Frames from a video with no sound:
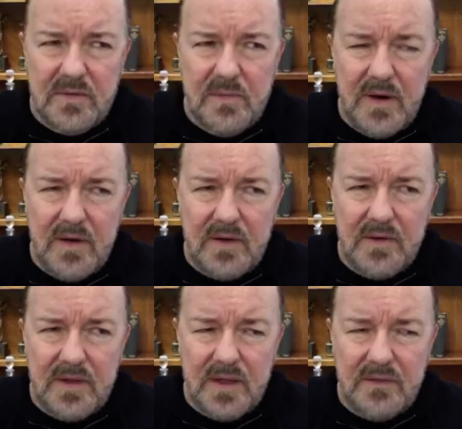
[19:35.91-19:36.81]

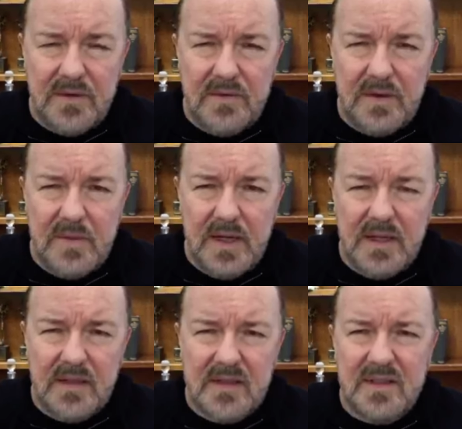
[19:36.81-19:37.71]
America in like 50
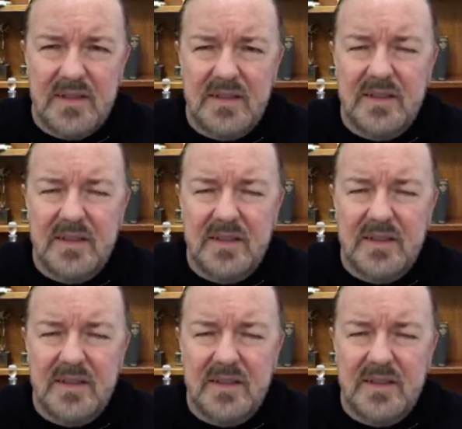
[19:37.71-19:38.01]
minutes.